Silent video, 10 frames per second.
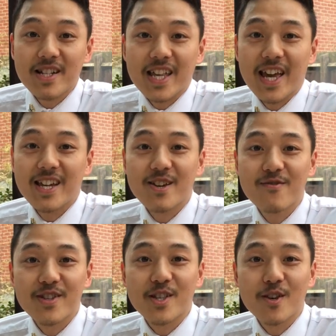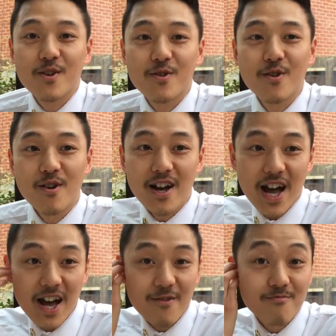about to head over to
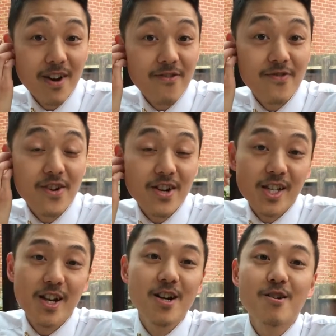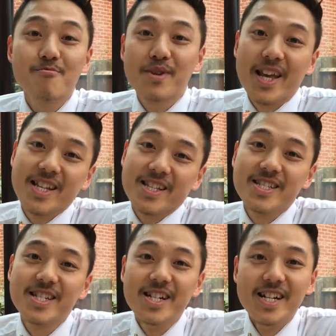have my first harp
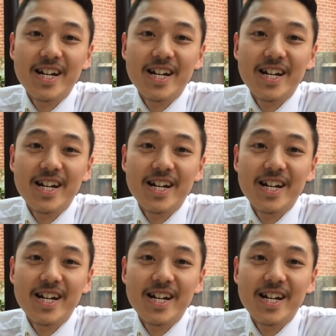lesson.